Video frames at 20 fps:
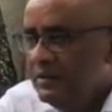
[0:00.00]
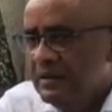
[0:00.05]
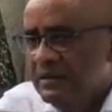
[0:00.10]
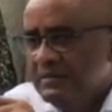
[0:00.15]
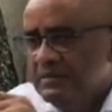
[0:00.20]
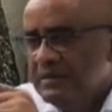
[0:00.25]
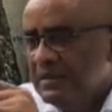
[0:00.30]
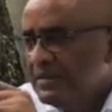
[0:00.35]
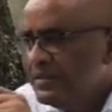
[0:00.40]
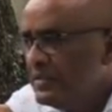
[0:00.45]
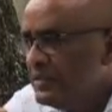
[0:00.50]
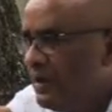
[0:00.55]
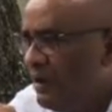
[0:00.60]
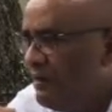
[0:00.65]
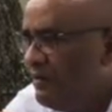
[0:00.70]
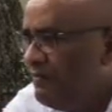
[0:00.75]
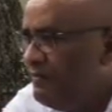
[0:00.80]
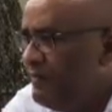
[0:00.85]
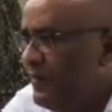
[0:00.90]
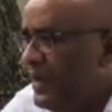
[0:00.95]
This
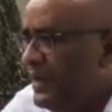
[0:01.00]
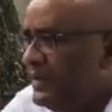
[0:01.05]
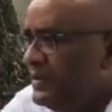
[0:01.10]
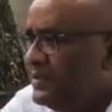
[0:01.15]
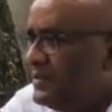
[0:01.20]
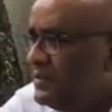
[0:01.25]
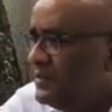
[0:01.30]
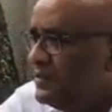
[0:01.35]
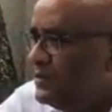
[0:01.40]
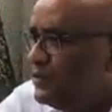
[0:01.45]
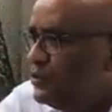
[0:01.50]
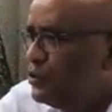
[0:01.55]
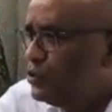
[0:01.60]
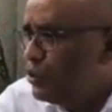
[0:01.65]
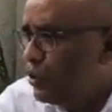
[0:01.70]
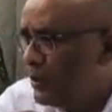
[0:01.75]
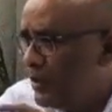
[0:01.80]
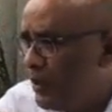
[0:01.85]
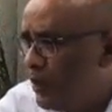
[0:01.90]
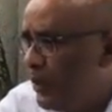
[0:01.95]
government
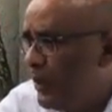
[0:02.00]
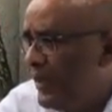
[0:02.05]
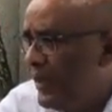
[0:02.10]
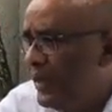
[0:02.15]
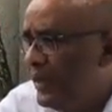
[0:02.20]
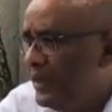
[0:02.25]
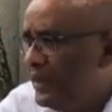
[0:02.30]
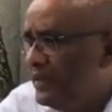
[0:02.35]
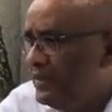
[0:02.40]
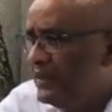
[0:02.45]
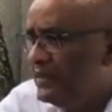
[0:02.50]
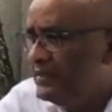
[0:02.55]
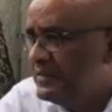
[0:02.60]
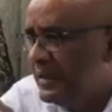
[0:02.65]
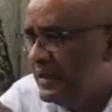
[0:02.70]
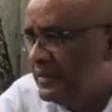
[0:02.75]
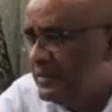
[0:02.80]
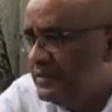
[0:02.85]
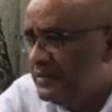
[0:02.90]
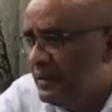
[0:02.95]
took away the
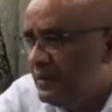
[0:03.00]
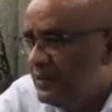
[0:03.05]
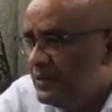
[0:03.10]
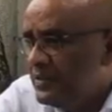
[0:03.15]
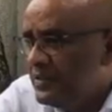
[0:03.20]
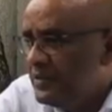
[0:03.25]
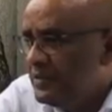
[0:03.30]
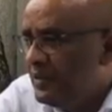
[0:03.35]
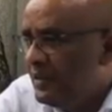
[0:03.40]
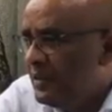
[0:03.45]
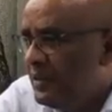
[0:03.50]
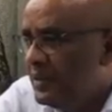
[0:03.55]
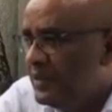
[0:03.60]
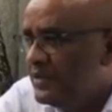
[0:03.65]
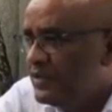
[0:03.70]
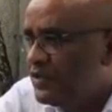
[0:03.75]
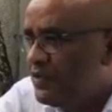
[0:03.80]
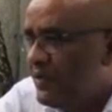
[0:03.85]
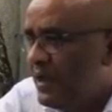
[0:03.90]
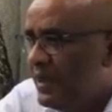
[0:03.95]
$10,000
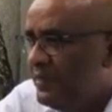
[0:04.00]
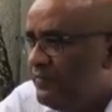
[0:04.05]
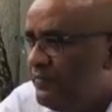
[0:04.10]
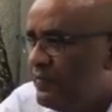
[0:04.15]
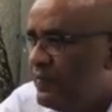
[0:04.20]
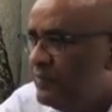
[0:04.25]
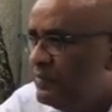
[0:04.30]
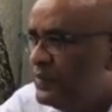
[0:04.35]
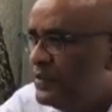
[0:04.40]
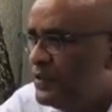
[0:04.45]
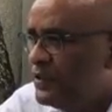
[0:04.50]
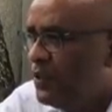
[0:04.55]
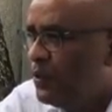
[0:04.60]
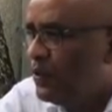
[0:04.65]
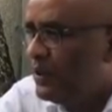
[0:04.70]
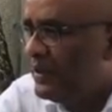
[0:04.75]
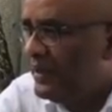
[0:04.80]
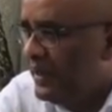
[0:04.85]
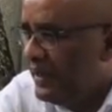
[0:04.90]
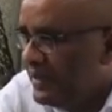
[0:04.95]
grant from
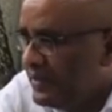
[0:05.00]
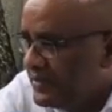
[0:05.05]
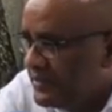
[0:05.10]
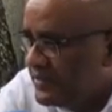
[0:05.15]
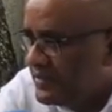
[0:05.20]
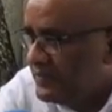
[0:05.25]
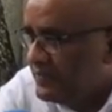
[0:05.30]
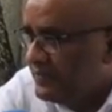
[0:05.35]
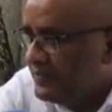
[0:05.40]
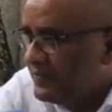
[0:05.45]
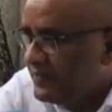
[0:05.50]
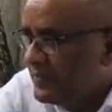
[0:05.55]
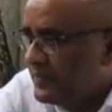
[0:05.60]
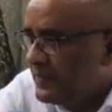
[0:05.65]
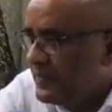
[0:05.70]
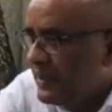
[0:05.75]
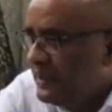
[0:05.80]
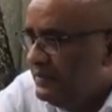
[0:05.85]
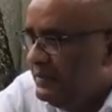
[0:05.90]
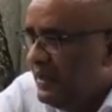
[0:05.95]
school kids.
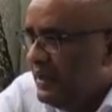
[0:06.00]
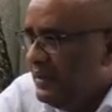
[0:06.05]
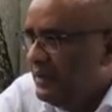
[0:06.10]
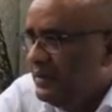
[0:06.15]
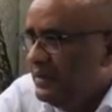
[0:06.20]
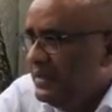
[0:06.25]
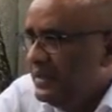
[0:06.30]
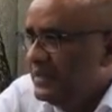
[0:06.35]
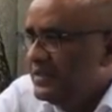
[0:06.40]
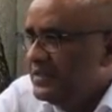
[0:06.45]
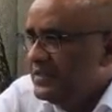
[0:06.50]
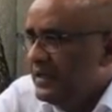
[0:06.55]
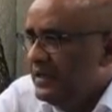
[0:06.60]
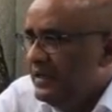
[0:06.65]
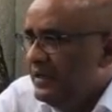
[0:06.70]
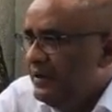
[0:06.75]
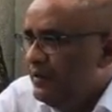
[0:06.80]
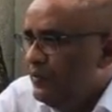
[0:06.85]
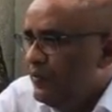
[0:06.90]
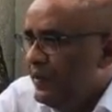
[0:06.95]
They could
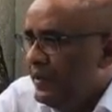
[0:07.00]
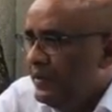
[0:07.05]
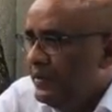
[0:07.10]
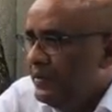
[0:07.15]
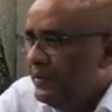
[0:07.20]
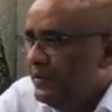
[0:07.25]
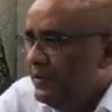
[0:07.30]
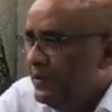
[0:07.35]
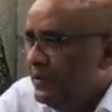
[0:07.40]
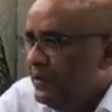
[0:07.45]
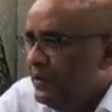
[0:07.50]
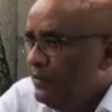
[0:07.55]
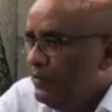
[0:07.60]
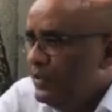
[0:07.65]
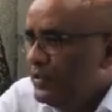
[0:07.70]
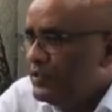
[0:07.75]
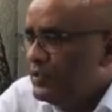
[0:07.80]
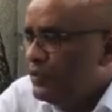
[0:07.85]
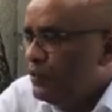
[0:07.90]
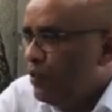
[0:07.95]
easily
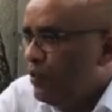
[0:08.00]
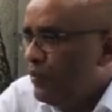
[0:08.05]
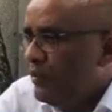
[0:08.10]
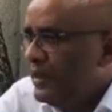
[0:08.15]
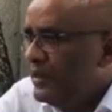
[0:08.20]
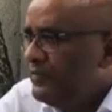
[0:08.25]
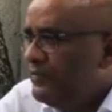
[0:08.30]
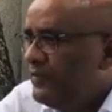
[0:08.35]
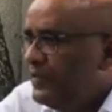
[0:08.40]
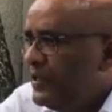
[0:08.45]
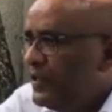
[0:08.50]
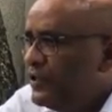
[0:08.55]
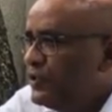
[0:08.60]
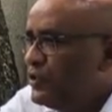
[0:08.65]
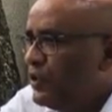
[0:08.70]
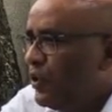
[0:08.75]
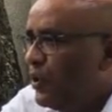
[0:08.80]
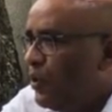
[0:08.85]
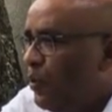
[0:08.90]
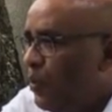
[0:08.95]
restore it for the
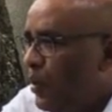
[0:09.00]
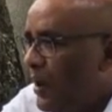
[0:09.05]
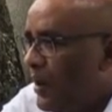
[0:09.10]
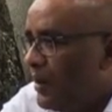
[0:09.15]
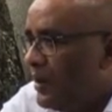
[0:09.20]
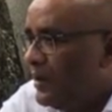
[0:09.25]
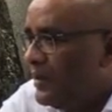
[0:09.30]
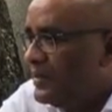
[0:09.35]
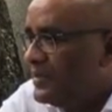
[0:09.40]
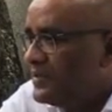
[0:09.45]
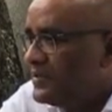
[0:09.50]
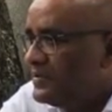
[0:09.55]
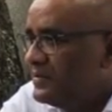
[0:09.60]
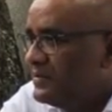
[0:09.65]
sugar workers